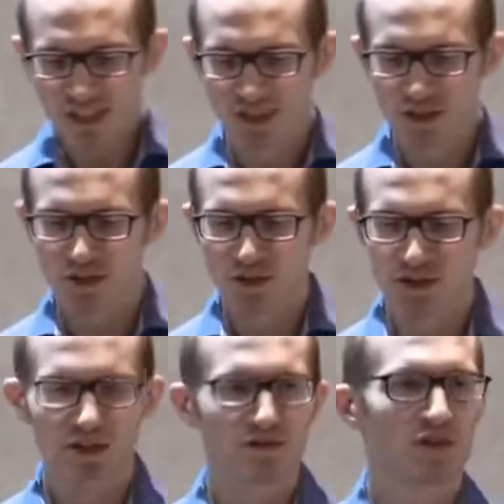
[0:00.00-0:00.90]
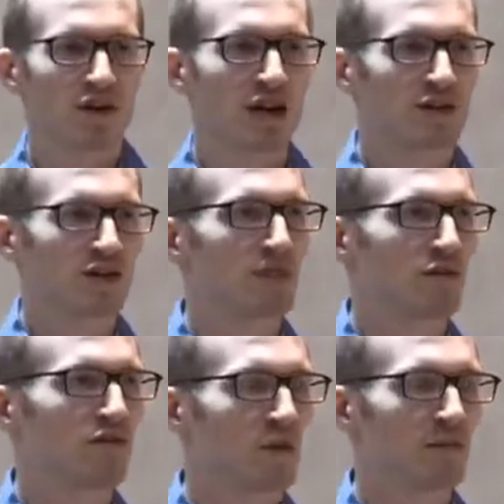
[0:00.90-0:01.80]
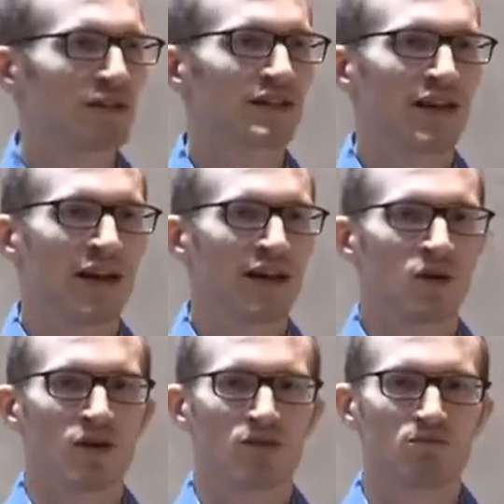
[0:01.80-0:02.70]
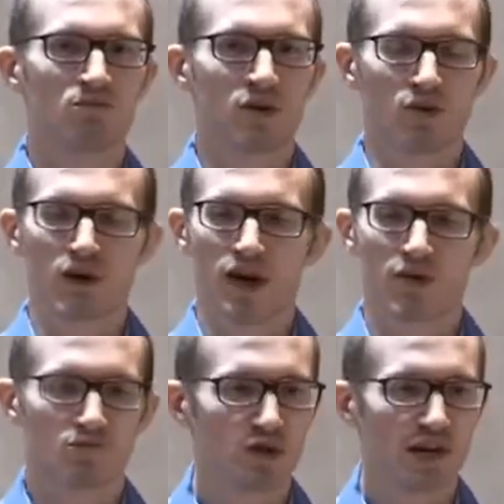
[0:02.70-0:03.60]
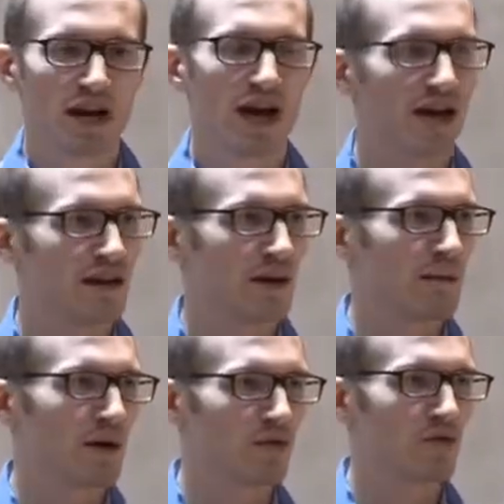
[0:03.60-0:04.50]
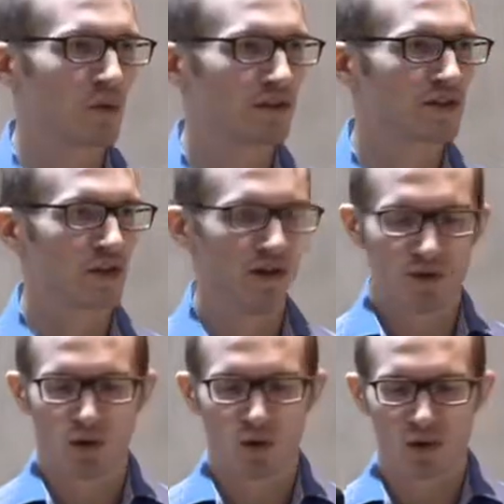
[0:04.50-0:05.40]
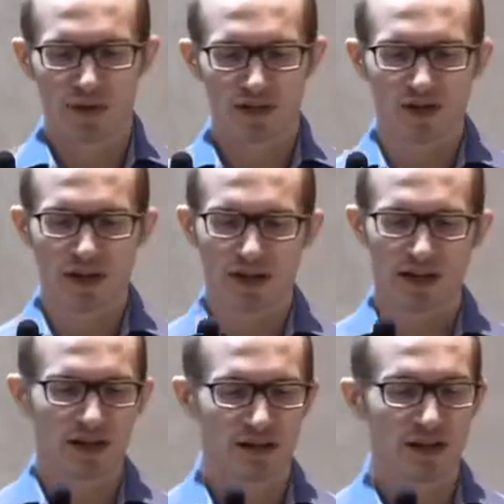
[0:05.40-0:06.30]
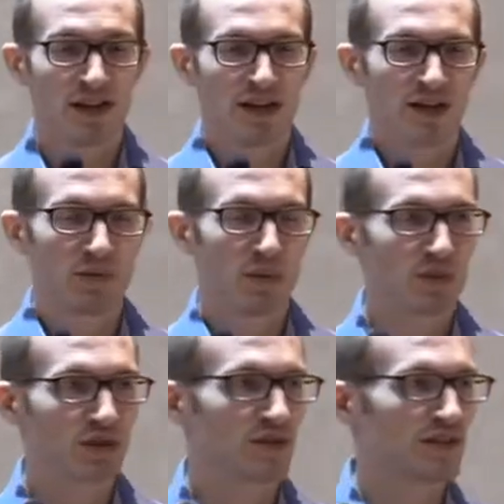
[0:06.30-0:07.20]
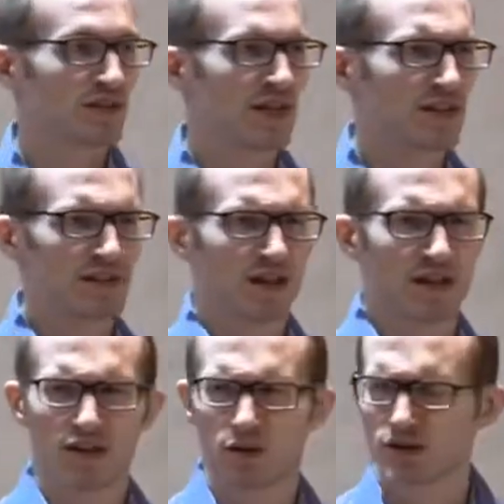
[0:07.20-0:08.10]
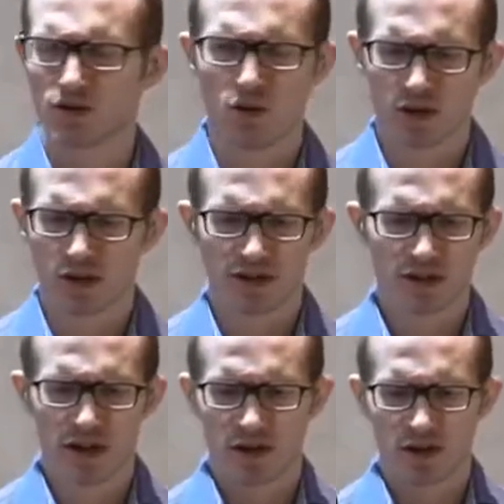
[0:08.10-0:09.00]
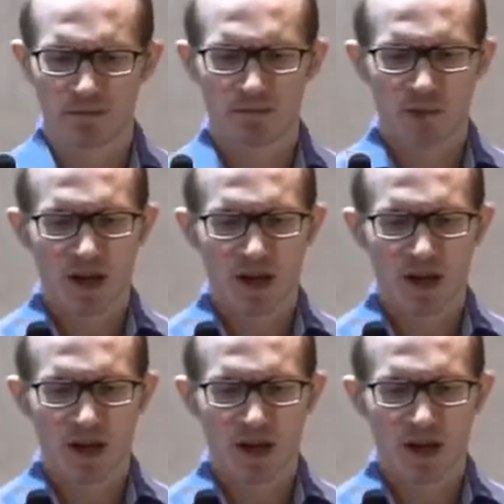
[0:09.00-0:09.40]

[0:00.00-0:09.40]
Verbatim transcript: He just used it for actually performing a scan on, you know, a really high amount of ports on the whole internet. And they published this data, I think it was a torrent, um,